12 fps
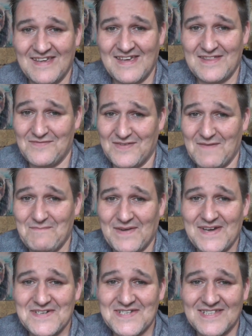the
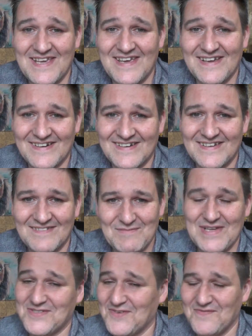Vampire Slayer,
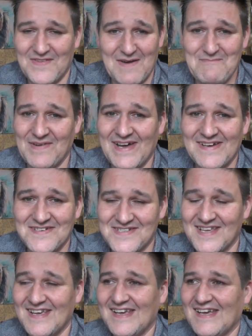but it's not vampires.